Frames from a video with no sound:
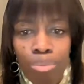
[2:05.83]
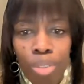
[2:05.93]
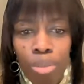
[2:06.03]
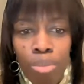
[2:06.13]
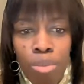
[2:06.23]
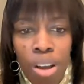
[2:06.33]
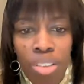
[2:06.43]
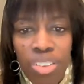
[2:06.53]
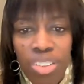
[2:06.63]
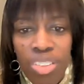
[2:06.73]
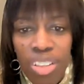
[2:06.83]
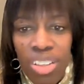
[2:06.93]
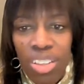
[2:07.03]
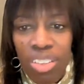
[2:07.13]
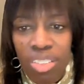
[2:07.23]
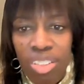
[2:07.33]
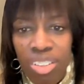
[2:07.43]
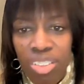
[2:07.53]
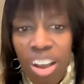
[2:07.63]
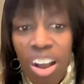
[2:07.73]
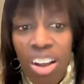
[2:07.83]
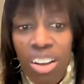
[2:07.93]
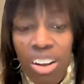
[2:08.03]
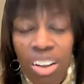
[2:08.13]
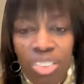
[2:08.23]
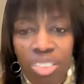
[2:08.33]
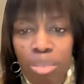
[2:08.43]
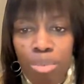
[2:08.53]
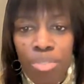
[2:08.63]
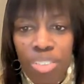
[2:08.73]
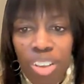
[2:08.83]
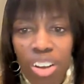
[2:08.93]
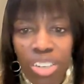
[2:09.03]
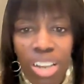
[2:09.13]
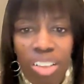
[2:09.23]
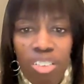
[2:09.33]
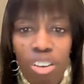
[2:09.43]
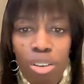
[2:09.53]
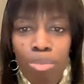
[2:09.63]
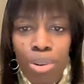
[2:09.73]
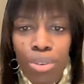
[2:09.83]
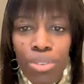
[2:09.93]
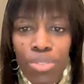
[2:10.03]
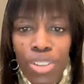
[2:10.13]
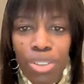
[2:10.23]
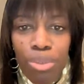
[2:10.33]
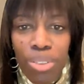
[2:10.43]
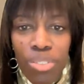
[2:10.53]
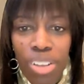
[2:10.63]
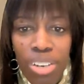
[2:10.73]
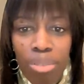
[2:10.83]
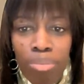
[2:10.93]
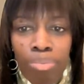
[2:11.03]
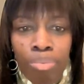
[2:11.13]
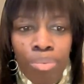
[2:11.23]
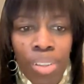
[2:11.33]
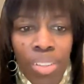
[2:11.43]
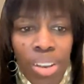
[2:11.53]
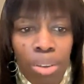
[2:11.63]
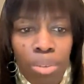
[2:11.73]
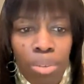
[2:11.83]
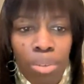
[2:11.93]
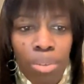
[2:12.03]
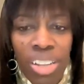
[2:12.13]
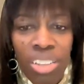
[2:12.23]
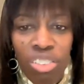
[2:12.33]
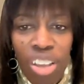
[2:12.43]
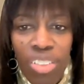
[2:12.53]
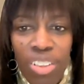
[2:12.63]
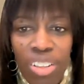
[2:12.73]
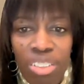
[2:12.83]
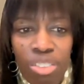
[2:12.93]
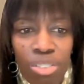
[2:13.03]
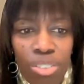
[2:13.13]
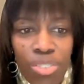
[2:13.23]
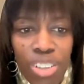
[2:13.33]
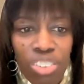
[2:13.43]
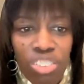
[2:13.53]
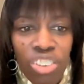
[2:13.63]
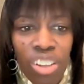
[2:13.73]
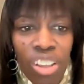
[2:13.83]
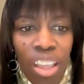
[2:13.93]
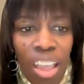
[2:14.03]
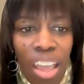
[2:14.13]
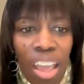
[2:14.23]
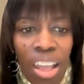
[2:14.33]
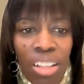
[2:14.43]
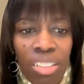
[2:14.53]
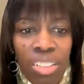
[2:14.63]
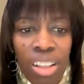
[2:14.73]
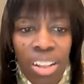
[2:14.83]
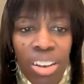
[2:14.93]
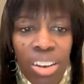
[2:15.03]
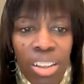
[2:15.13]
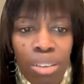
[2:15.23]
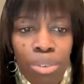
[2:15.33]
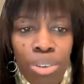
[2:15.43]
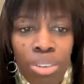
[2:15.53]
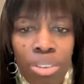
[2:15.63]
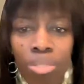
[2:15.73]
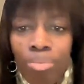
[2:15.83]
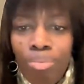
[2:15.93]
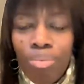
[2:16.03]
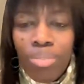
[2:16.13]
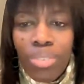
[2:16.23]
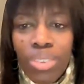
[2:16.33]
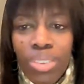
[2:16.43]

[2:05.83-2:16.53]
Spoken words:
The proboscis is the tongue. On the tip of the tongue, it has a harpoon filled with venom that it will then inject into the fish, and then it will